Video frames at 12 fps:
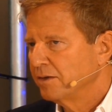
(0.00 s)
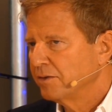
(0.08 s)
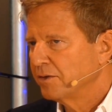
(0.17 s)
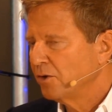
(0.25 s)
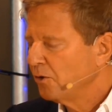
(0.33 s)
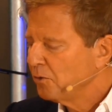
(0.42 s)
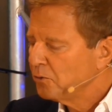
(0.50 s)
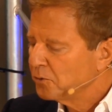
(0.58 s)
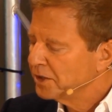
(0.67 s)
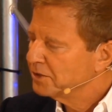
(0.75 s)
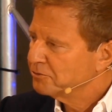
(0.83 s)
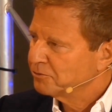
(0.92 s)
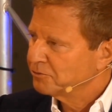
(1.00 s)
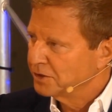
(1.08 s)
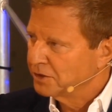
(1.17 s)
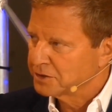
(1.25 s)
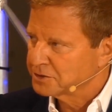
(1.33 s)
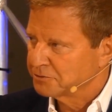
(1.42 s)
the whole ring
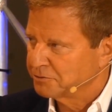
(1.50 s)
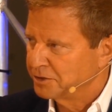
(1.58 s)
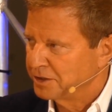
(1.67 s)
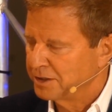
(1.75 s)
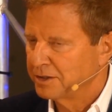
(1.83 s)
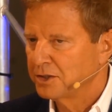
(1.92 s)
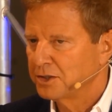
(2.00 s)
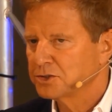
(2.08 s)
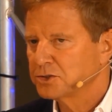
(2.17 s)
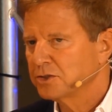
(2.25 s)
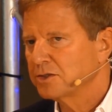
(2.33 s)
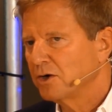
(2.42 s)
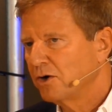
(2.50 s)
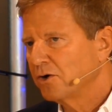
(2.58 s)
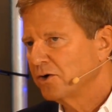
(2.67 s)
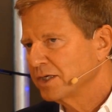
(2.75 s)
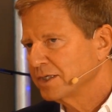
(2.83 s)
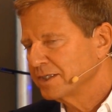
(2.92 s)
philosophy should
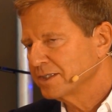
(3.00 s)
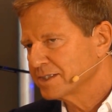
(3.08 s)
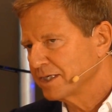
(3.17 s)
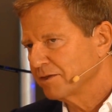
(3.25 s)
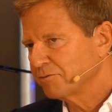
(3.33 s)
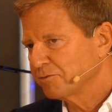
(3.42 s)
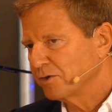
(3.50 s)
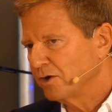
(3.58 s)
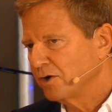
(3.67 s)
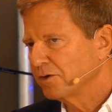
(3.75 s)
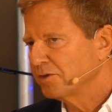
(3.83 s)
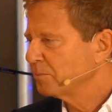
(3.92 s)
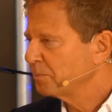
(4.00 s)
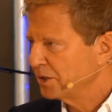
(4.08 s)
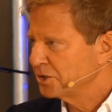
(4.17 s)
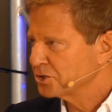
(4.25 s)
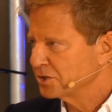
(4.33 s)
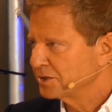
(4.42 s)
orient itself on the
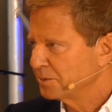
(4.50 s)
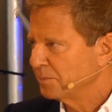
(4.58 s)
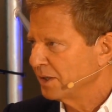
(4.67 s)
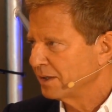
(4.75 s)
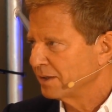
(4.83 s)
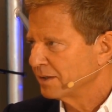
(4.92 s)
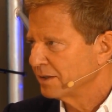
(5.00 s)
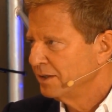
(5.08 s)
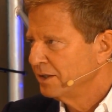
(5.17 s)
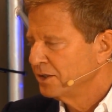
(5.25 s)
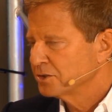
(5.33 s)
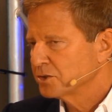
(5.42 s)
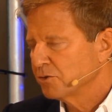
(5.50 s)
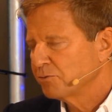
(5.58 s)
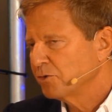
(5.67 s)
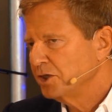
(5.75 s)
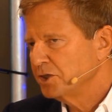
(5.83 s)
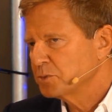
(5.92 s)
patient demand. So
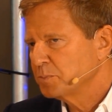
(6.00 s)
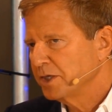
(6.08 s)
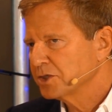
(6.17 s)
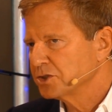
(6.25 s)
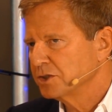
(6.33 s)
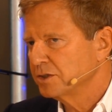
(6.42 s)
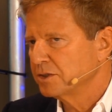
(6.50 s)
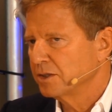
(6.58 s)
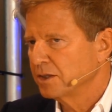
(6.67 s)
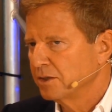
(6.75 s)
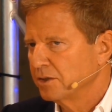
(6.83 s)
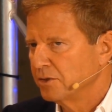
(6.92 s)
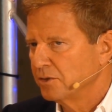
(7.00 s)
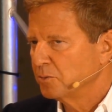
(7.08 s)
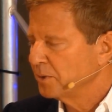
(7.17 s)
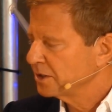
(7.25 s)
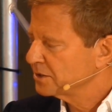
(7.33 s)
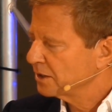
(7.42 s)
for each patient, uh, you
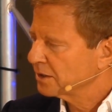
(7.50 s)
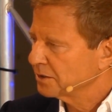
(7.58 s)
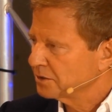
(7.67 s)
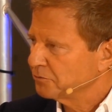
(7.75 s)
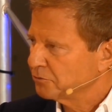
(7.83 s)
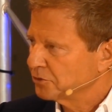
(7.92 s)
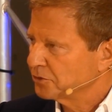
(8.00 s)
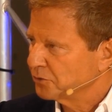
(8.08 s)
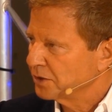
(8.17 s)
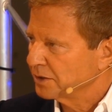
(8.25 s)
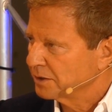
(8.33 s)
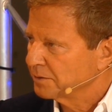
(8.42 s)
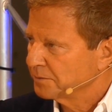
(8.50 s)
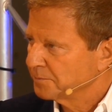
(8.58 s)
may take a different ring.